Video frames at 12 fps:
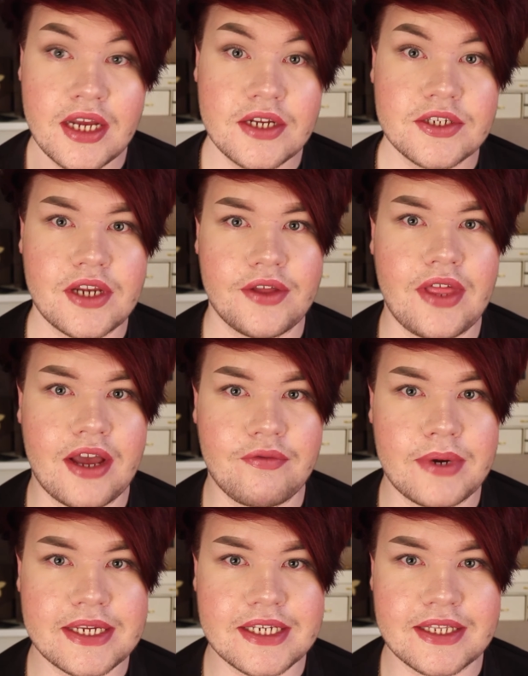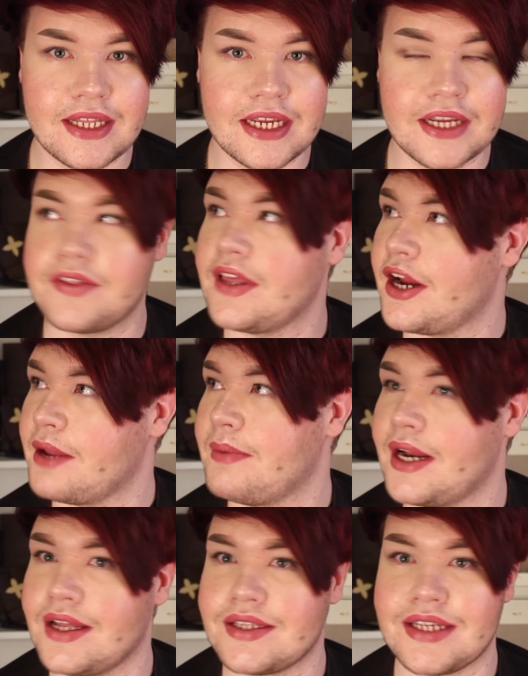So now that I've wasted like 30
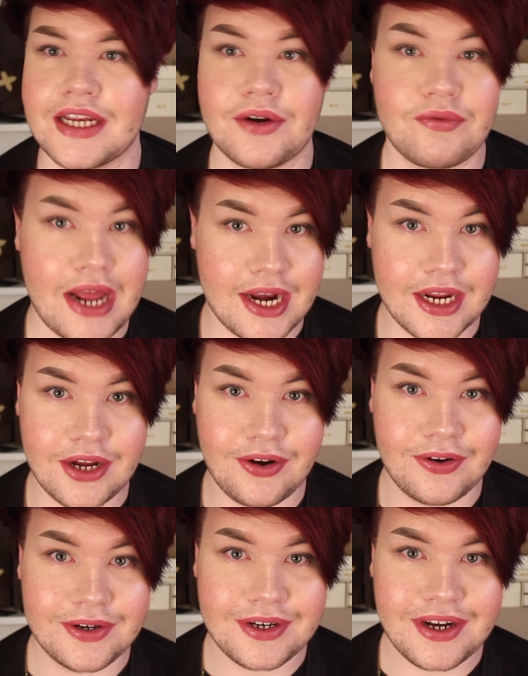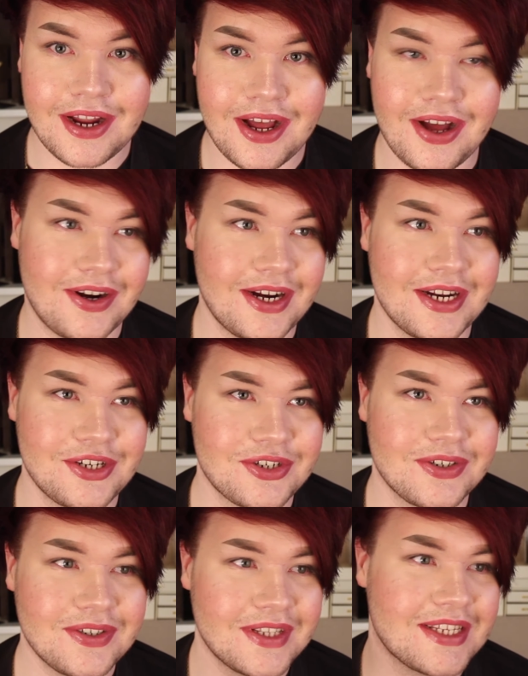minutes like ranting on an
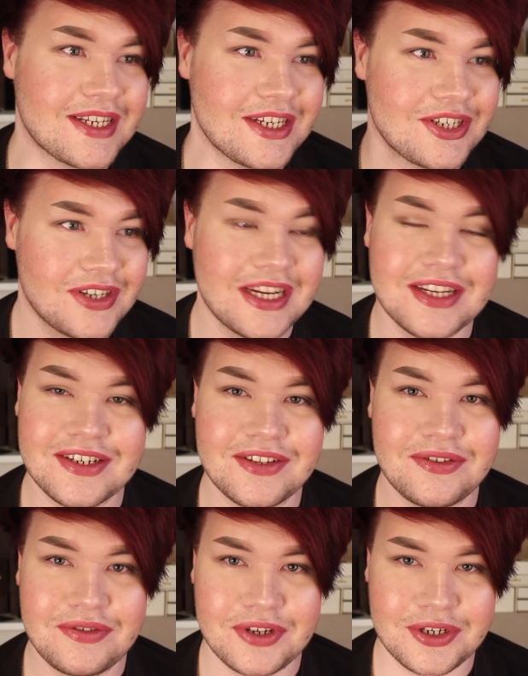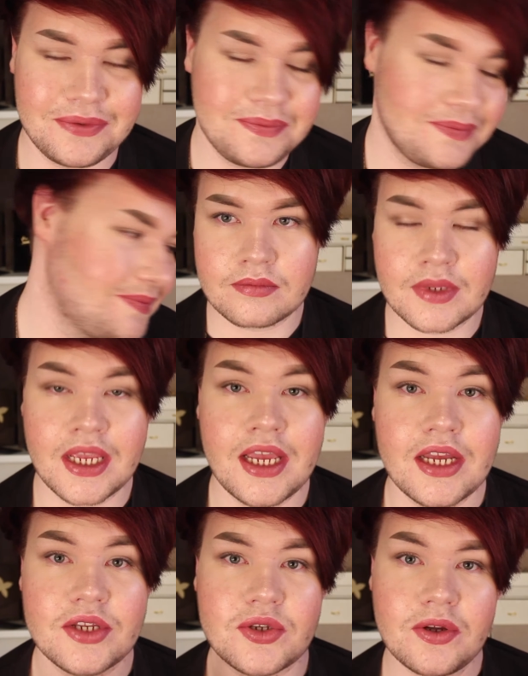intro, let's get straight into the review.
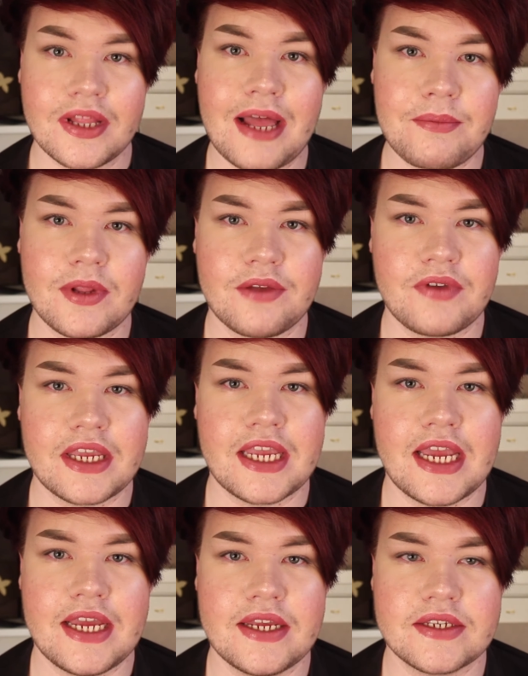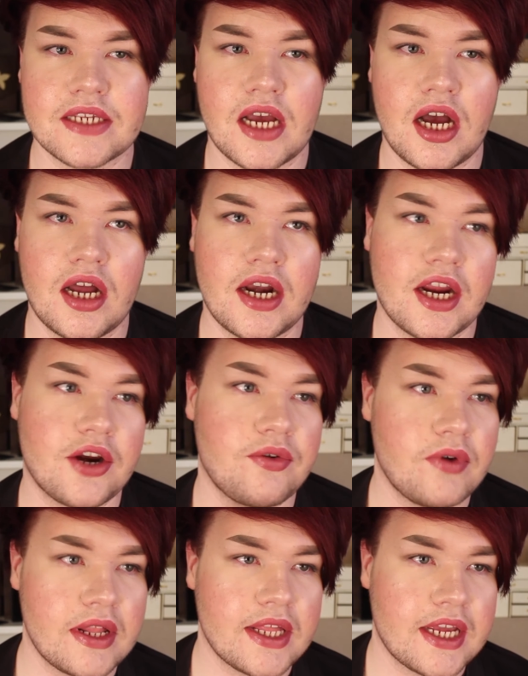So Glamour Living is an
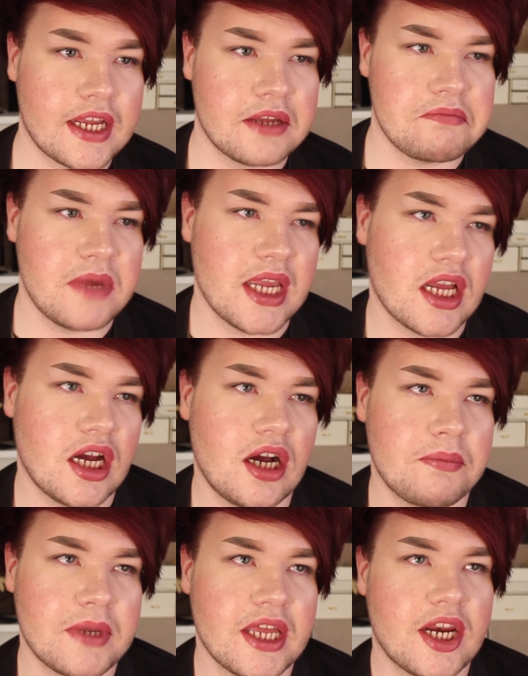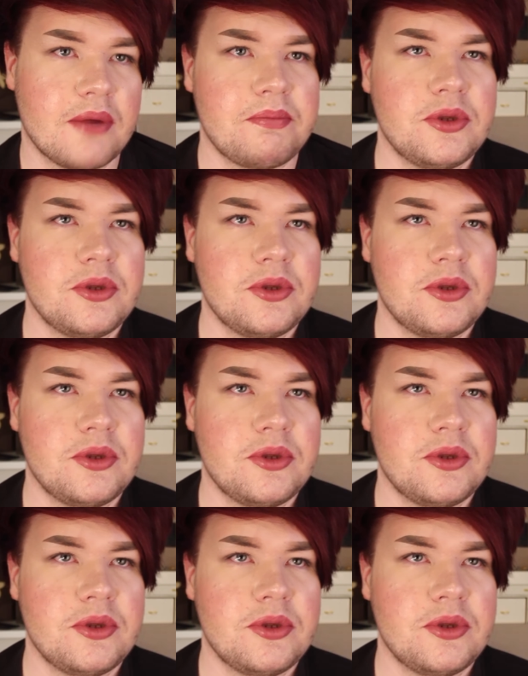acrylic makeup kind of